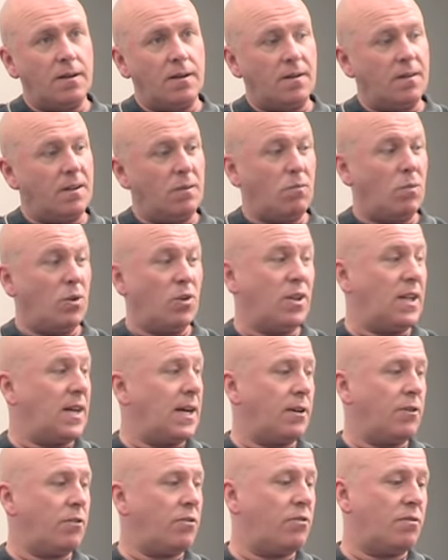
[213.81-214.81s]
And then one day,
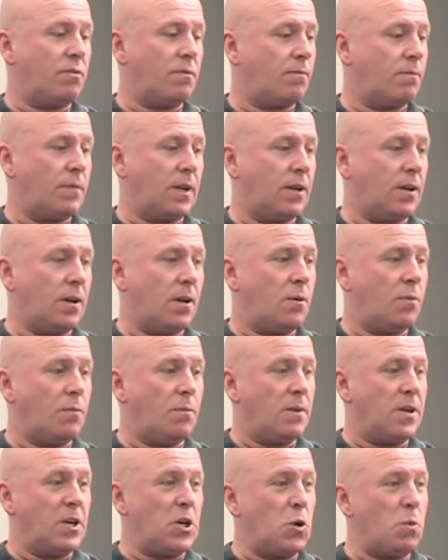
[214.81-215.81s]
I just, I don't know,
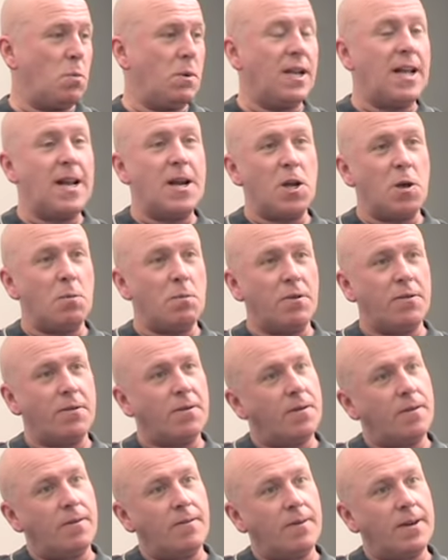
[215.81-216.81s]
new millennium, I
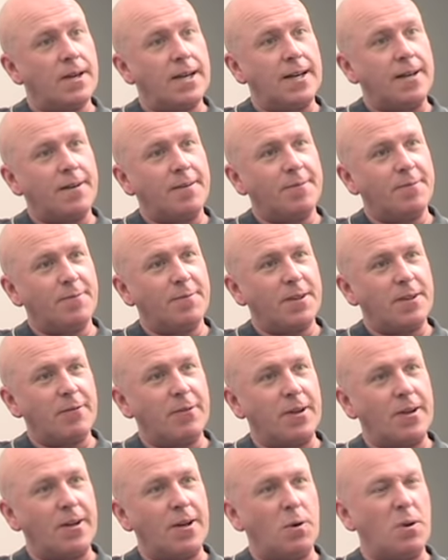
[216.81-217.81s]
thought, right, give
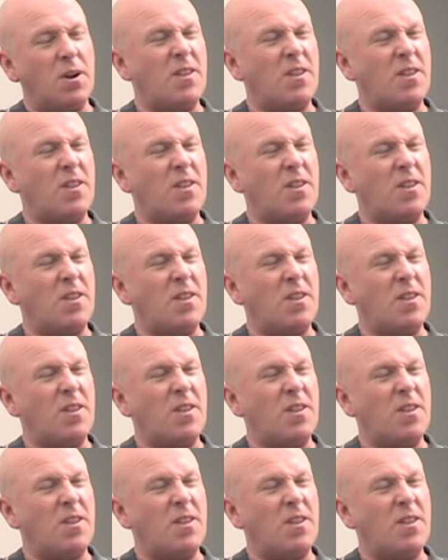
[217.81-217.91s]
it a go.